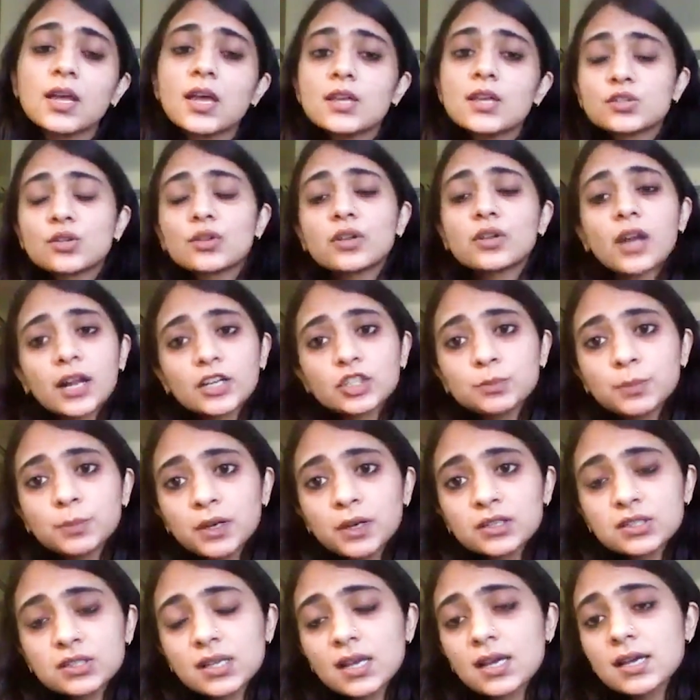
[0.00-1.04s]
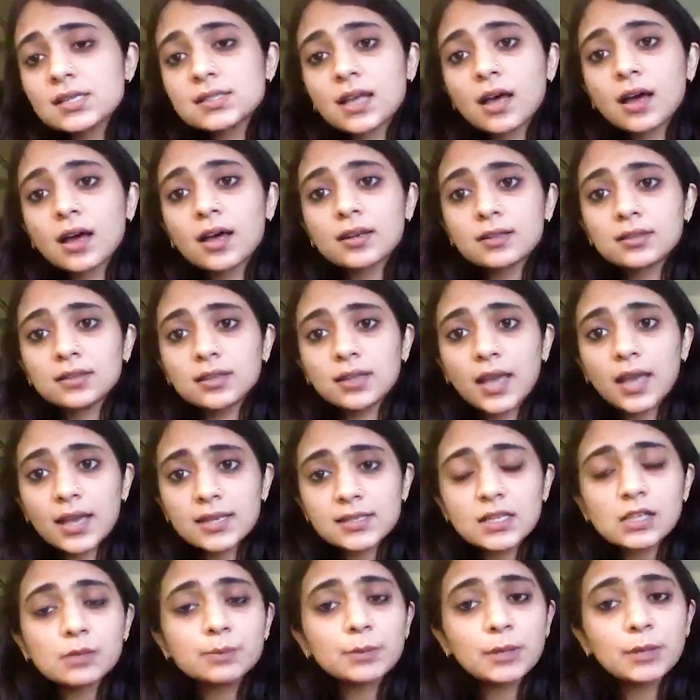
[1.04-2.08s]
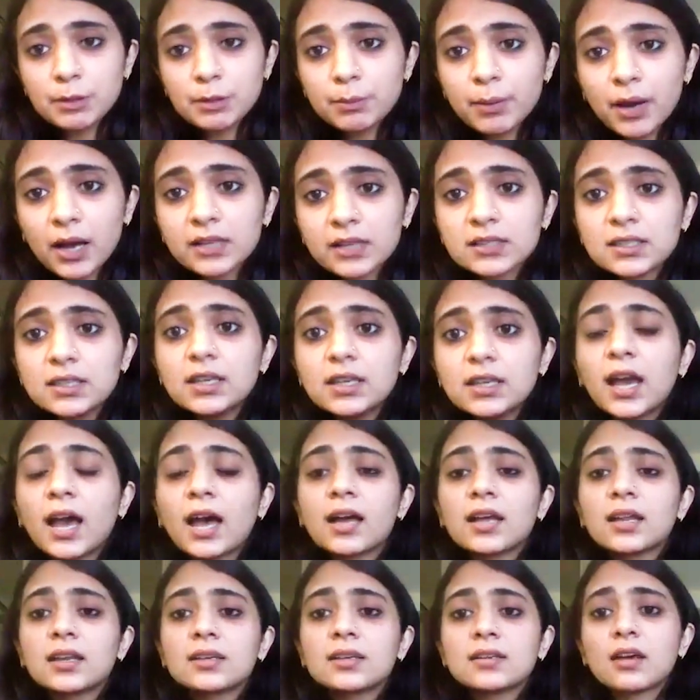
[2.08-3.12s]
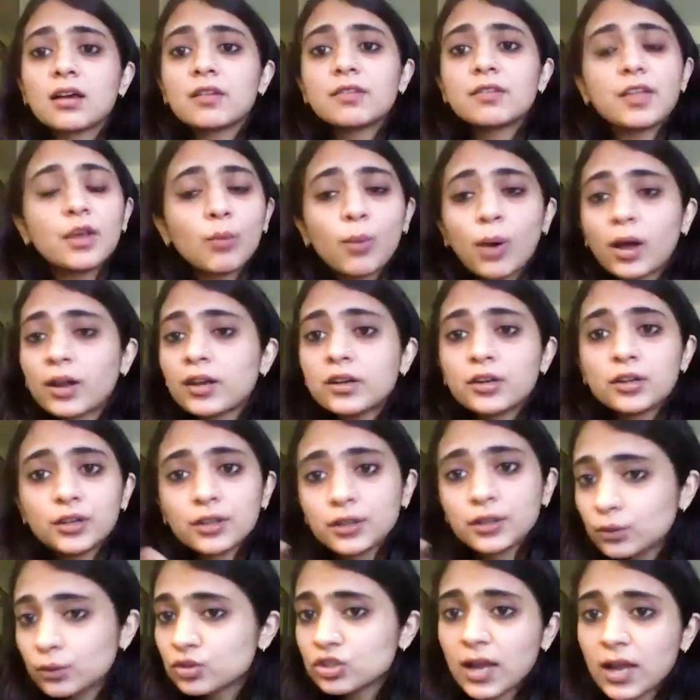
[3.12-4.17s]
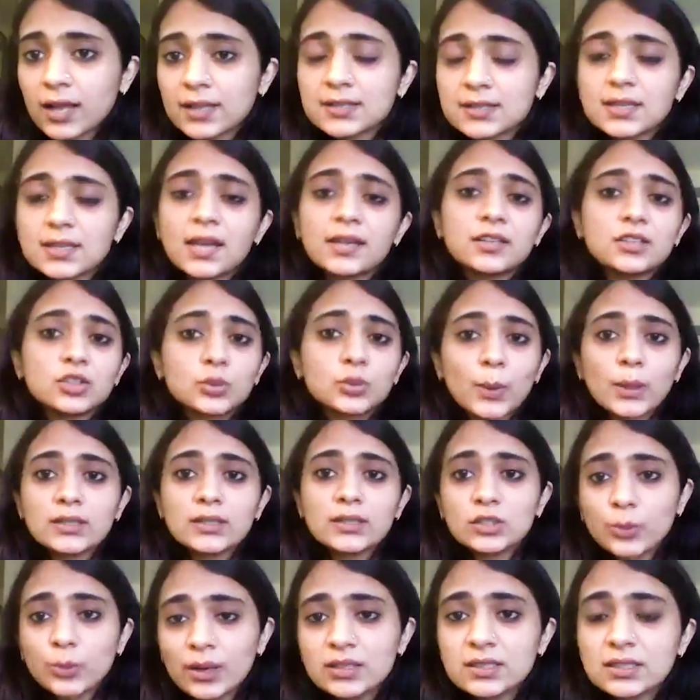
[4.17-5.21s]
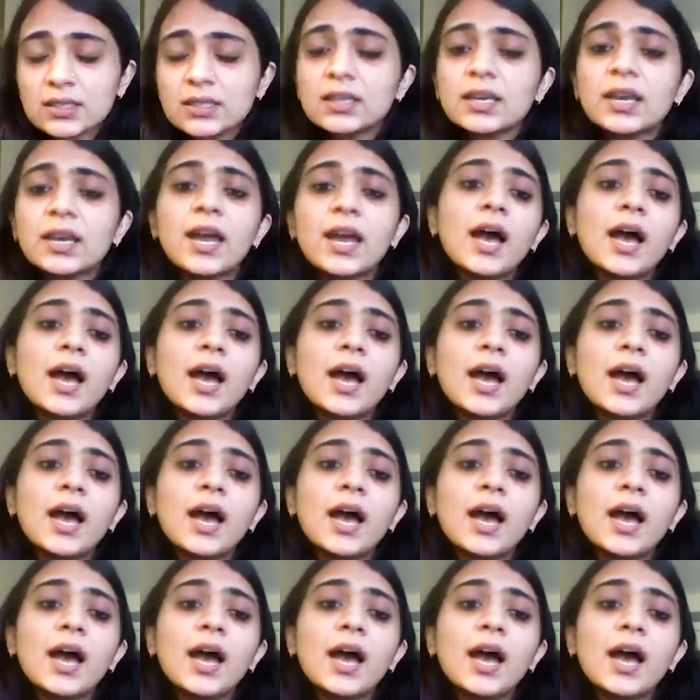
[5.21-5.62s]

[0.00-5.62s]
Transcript: So the Rajapaksas are in the S L P P party, and uh, they won in a huge landslide in twenty twenty,